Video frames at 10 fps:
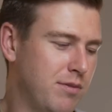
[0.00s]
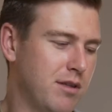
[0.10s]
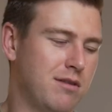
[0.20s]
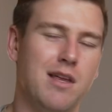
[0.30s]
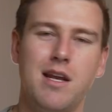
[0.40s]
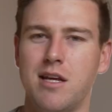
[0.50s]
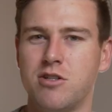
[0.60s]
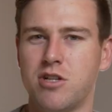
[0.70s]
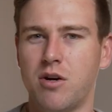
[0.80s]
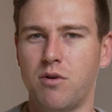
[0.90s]
But then in
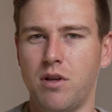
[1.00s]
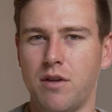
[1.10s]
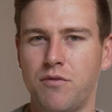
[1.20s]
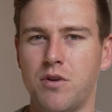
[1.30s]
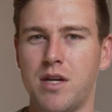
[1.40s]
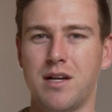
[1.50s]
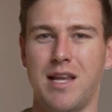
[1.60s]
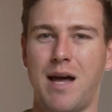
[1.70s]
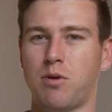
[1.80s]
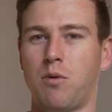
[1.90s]
general, if you need a
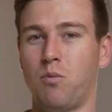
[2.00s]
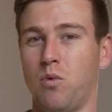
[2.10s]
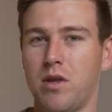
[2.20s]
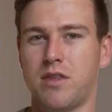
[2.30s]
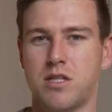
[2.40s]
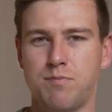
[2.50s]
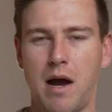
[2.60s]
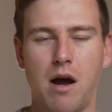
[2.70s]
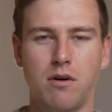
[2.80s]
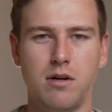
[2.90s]
laptop with this
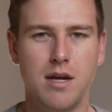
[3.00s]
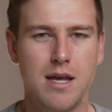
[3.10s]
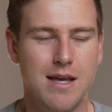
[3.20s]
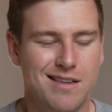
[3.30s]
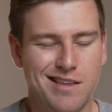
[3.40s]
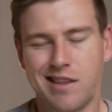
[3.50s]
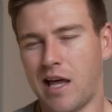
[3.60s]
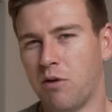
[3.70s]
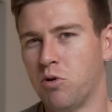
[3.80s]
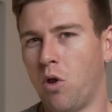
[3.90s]
power, then
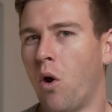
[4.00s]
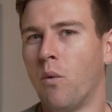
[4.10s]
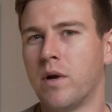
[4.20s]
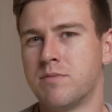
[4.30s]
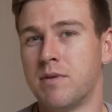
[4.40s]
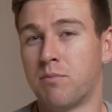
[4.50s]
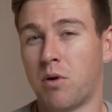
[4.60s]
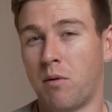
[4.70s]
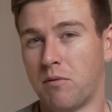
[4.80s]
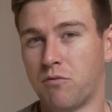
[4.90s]
that will always be a
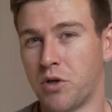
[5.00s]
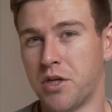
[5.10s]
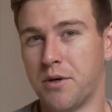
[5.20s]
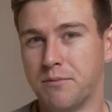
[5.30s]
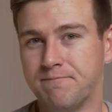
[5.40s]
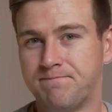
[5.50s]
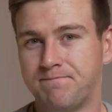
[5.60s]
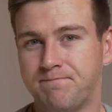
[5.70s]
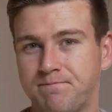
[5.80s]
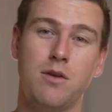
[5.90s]
problem for you.
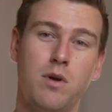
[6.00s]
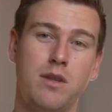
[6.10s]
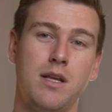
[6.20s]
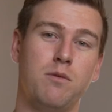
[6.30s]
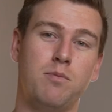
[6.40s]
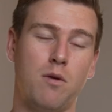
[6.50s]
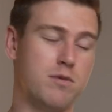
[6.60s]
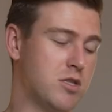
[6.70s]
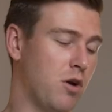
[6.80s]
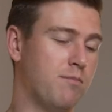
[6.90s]
And then the one thing that will
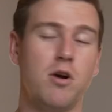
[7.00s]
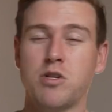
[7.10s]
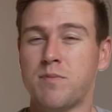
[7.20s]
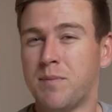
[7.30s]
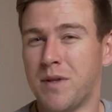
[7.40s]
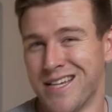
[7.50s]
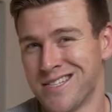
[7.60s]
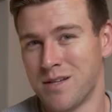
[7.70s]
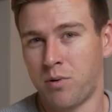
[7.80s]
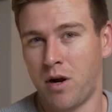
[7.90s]
probably stop most people
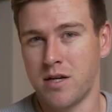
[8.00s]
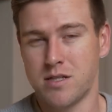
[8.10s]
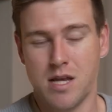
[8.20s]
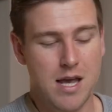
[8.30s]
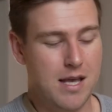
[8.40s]
is the price.